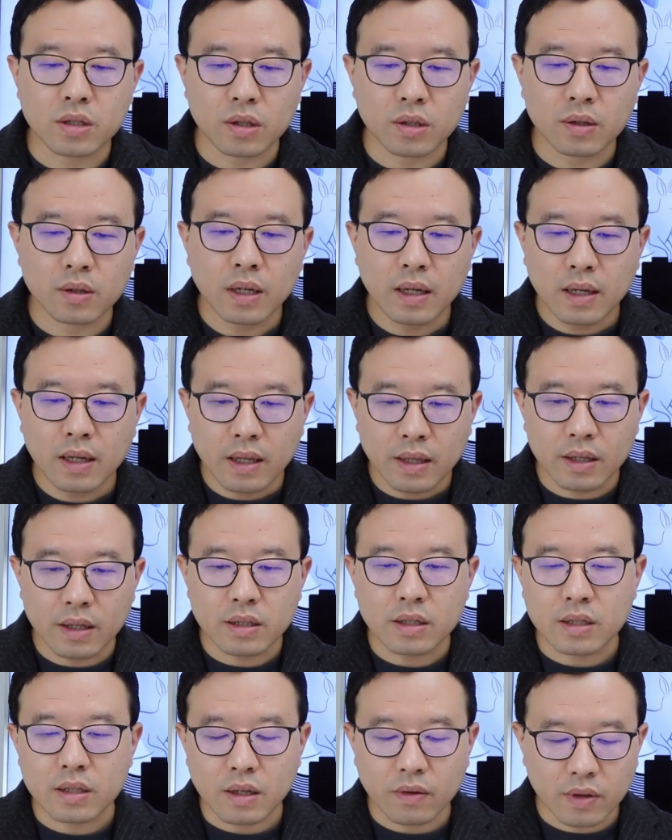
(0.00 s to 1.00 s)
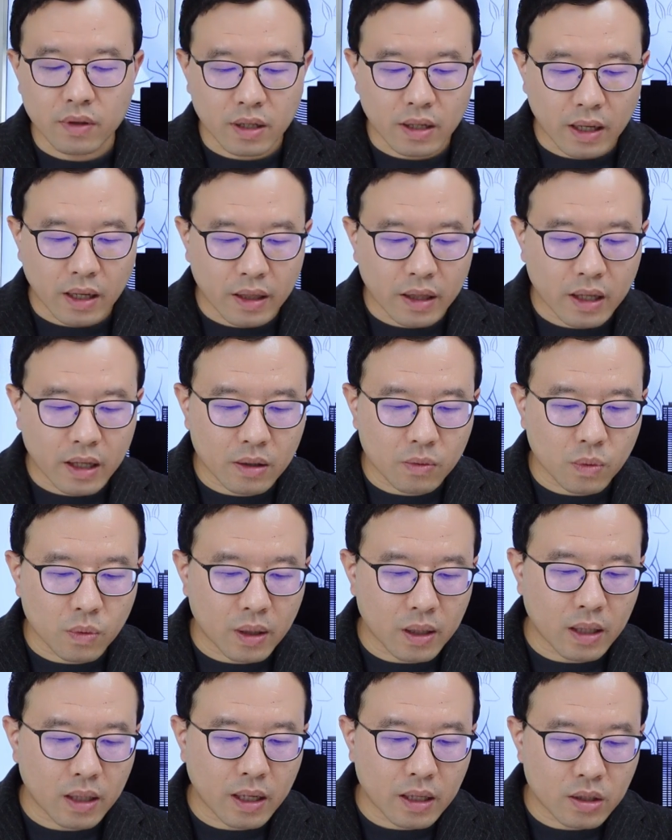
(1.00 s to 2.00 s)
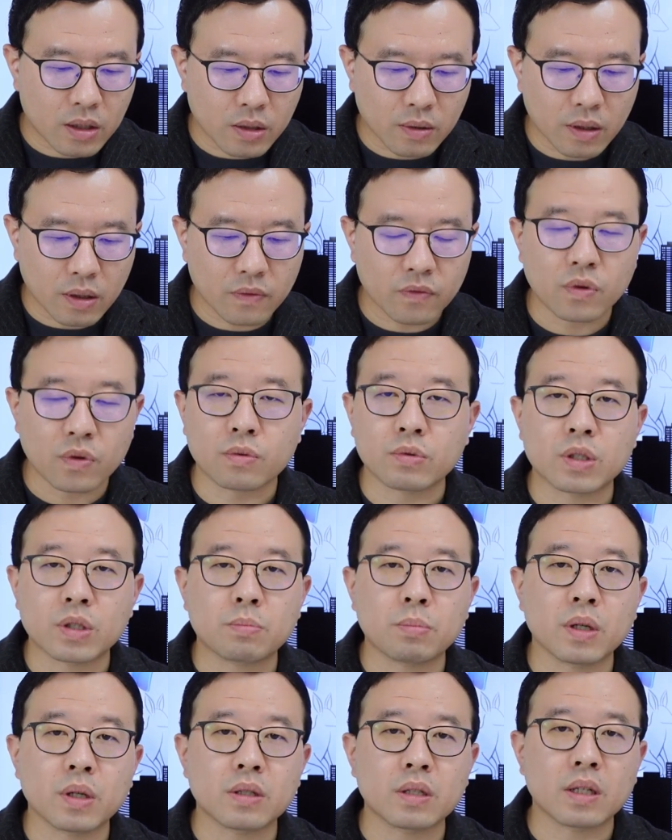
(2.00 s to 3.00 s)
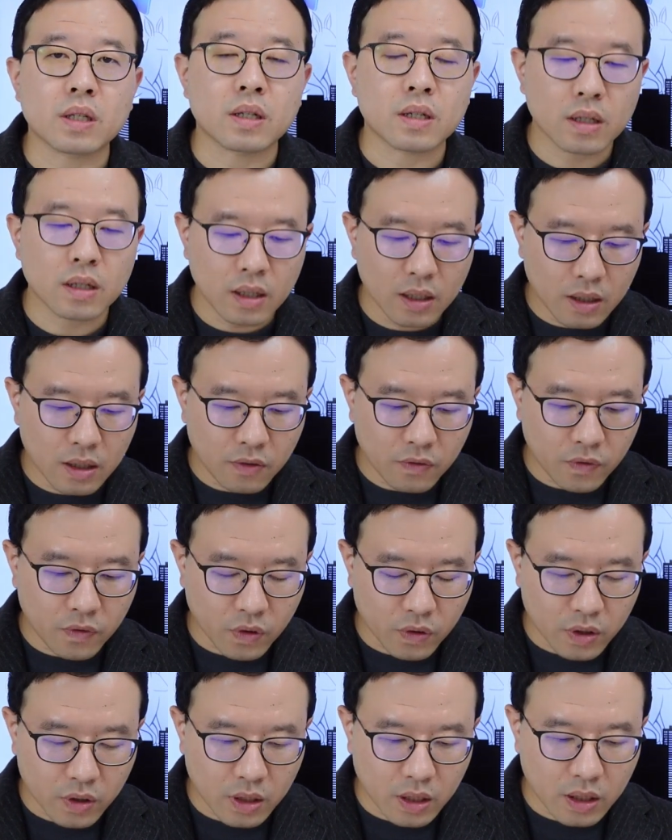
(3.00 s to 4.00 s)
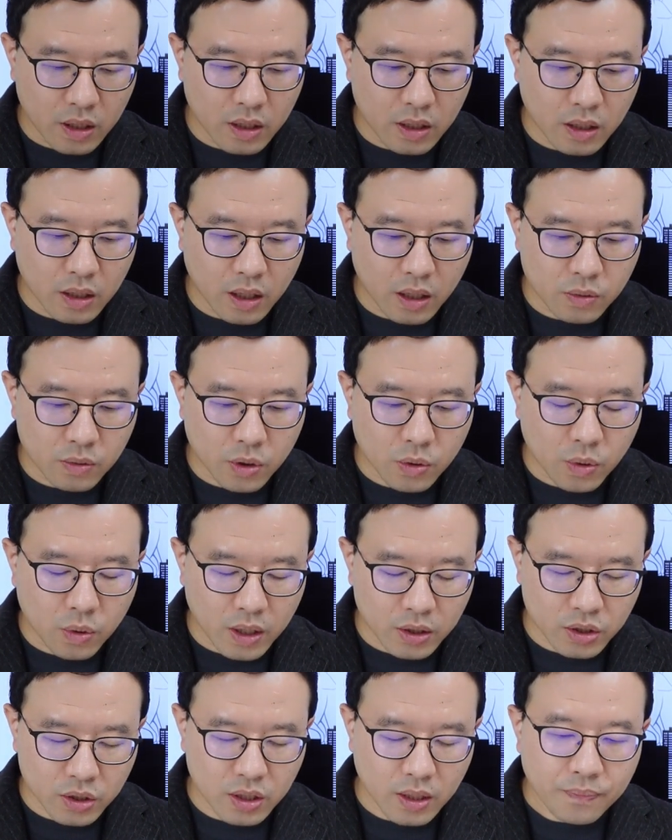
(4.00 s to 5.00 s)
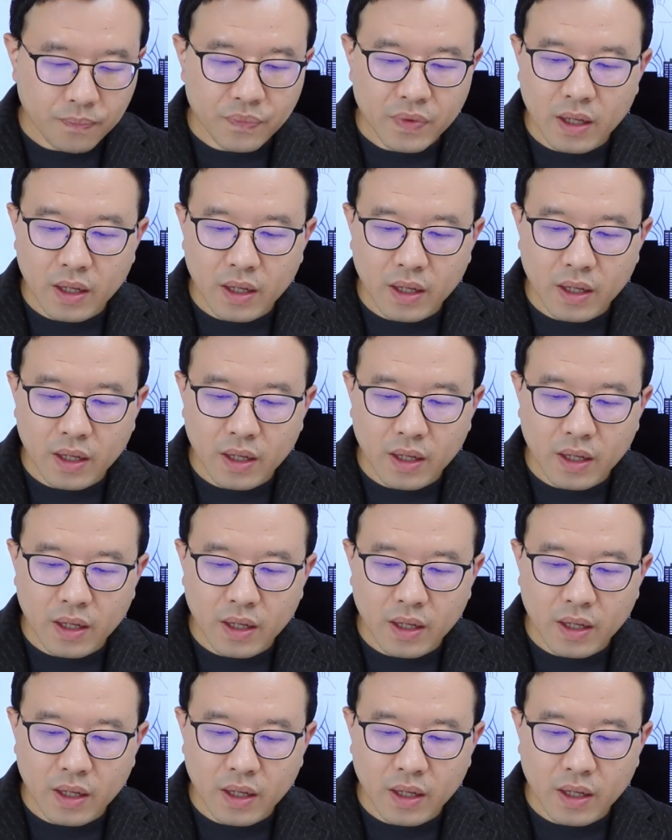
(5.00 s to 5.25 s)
So this is something I think what they're doing for responding for the request.